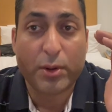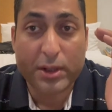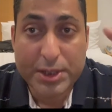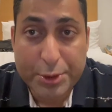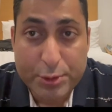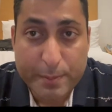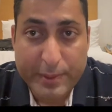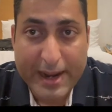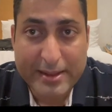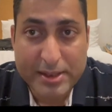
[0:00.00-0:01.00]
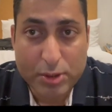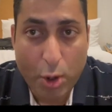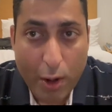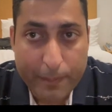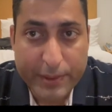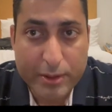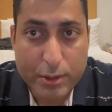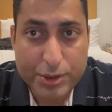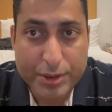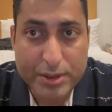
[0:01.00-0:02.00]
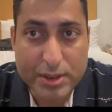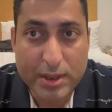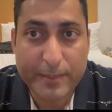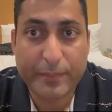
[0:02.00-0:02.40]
Continue to practice all precautions